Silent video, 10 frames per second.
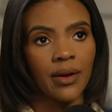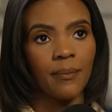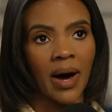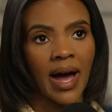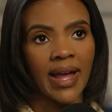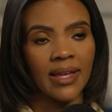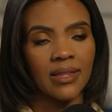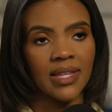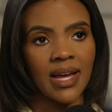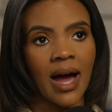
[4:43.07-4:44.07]
by
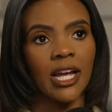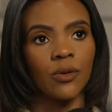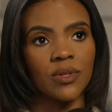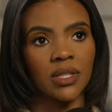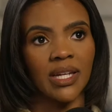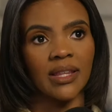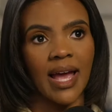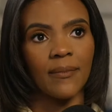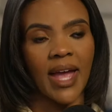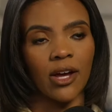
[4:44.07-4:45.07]
the guy who was leading the
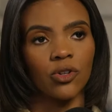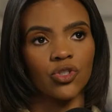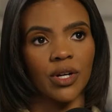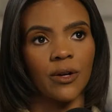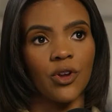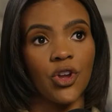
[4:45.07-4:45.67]
MK Ultra,